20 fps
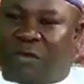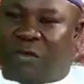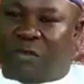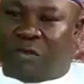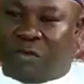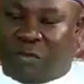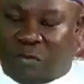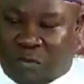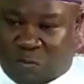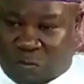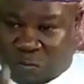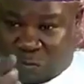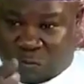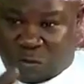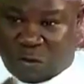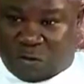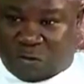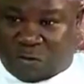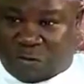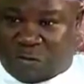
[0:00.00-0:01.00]

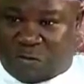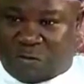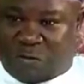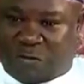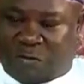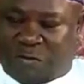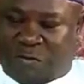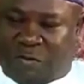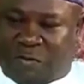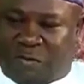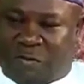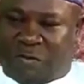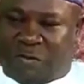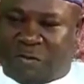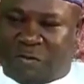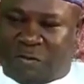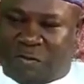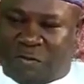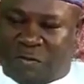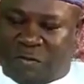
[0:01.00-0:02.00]

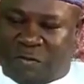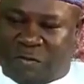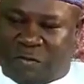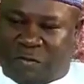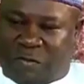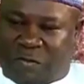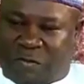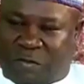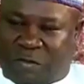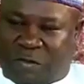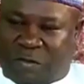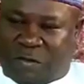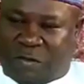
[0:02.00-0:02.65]
(no one is talking)